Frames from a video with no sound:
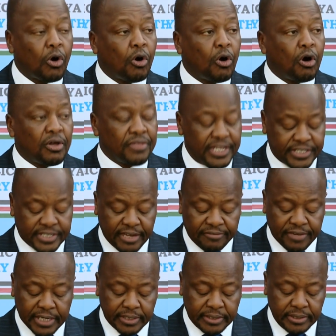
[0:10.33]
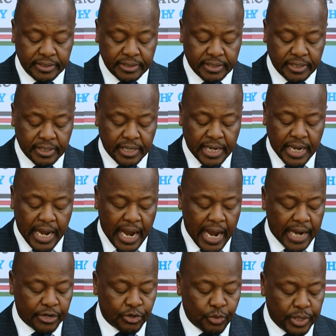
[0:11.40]
All the seven
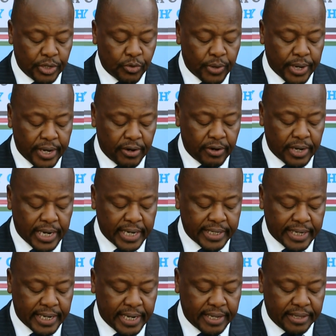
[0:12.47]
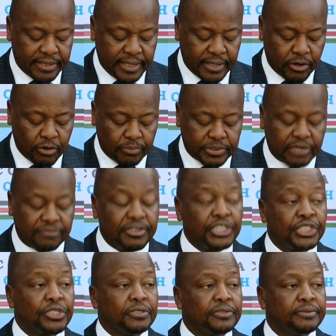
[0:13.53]
are doing well under the
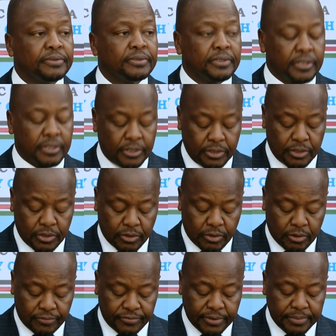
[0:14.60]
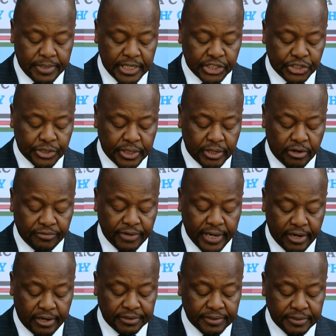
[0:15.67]
observation of the Ministry of
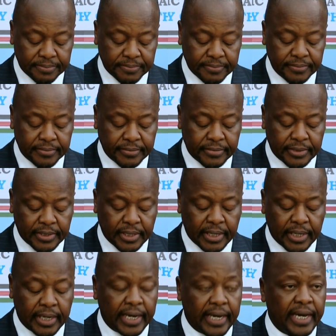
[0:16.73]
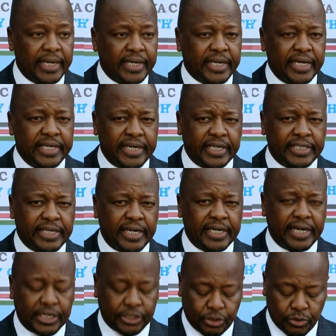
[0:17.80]
Health and
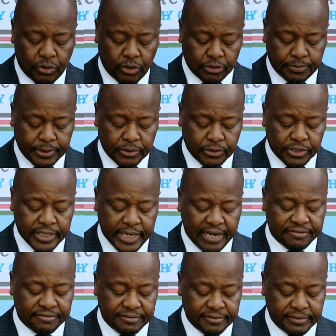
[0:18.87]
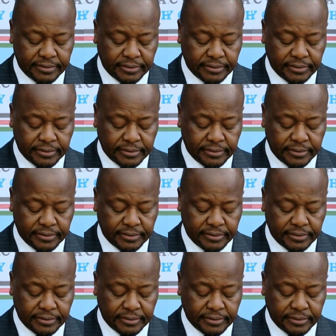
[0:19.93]
Kenyatta National Hospital staff.